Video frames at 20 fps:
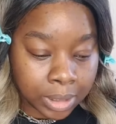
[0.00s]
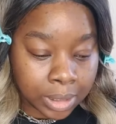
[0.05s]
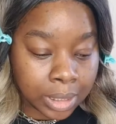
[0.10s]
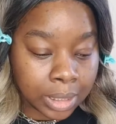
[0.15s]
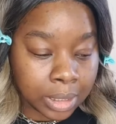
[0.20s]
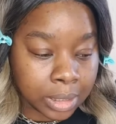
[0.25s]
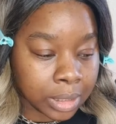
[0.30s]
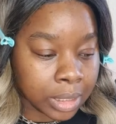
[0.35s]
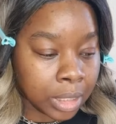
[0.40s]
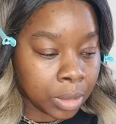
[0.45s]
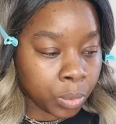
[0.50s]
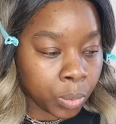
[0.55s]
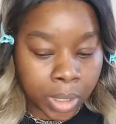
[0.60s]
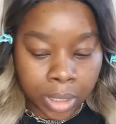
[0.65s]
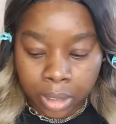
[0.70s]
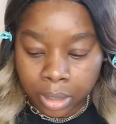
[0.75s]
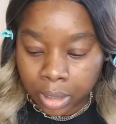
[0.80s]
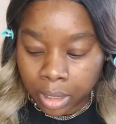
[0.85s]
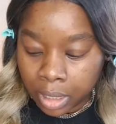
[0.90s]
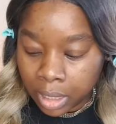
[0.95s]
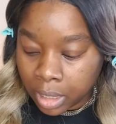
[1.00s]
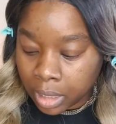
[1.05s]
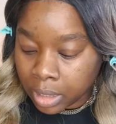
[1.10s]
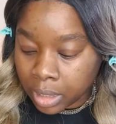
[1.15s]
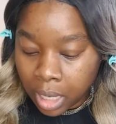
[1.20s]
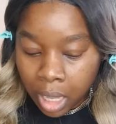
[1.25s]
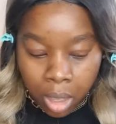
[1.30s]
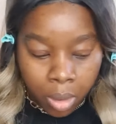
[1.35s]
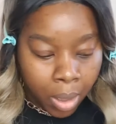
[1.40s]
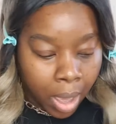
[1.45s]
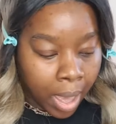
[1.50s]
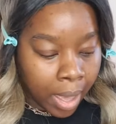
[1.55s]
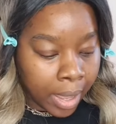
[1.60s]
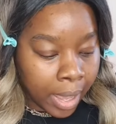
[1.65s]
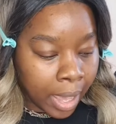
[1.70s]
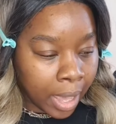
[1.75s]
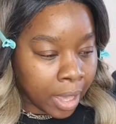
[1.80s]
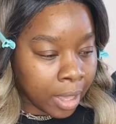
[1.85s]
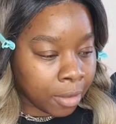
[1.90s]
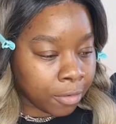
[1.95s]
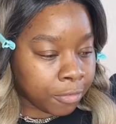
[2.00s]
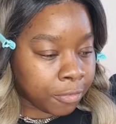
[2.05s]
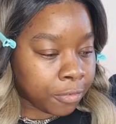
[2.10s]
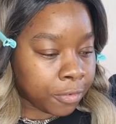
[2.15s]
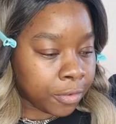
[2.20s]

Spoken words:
13 work. Now I have